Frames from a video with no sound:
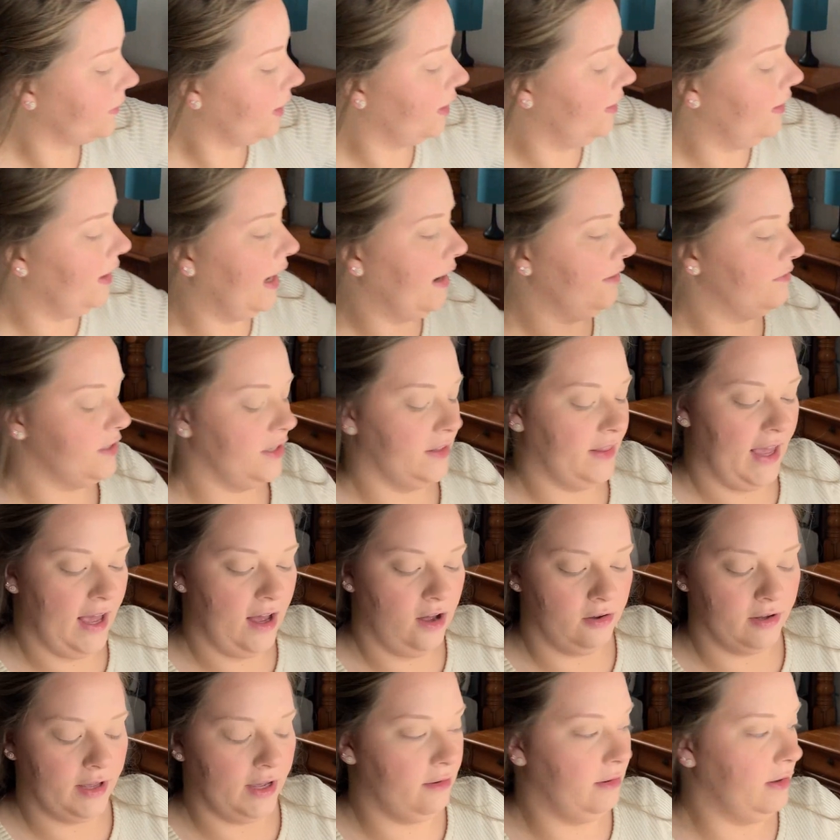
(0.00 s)
And after that,
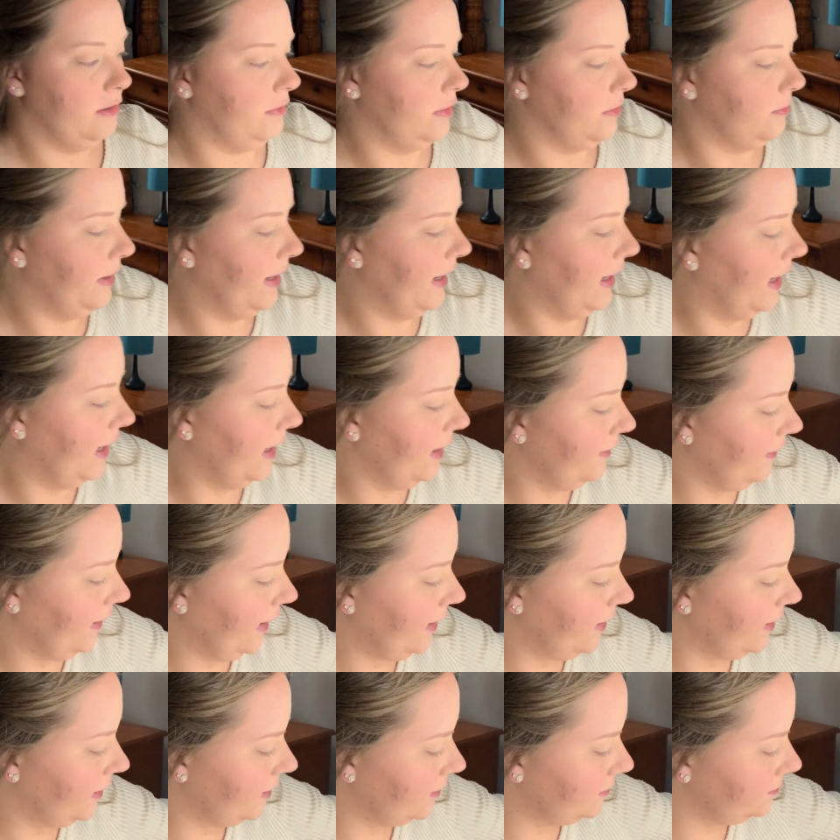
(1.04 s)
I'll go in with my
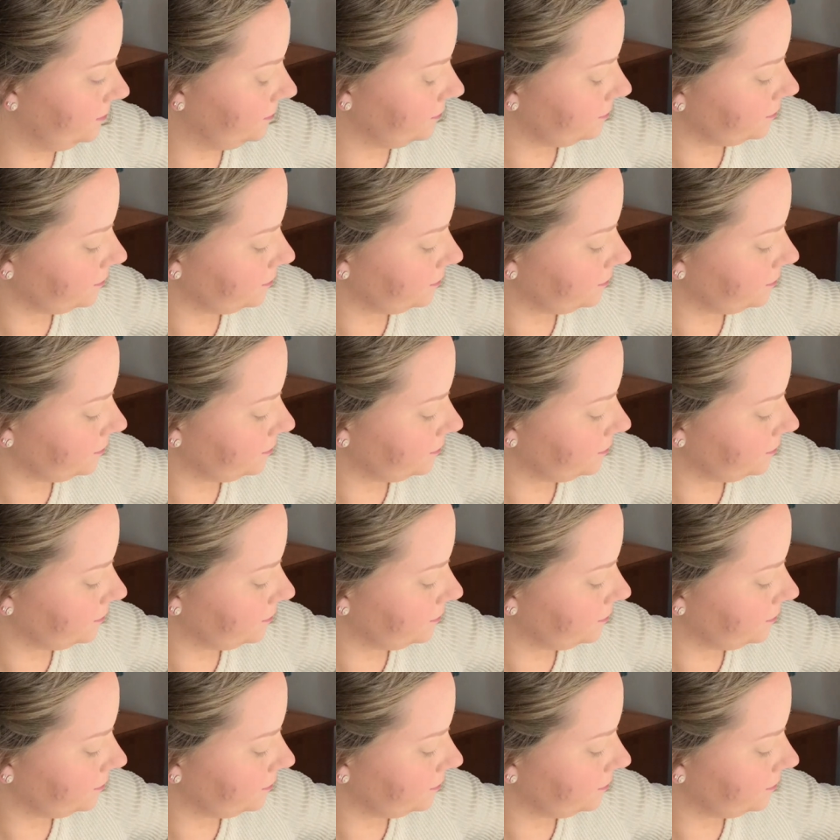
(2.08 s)
highlighter,